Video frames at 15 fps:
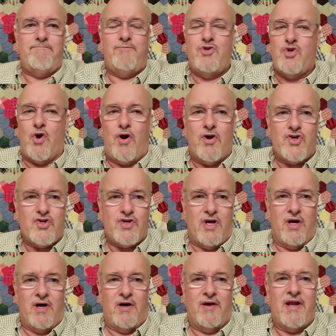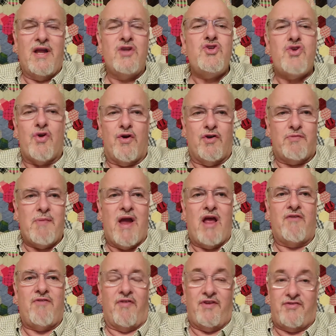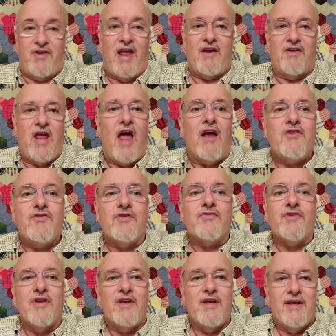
church insurance man for the state of Texas.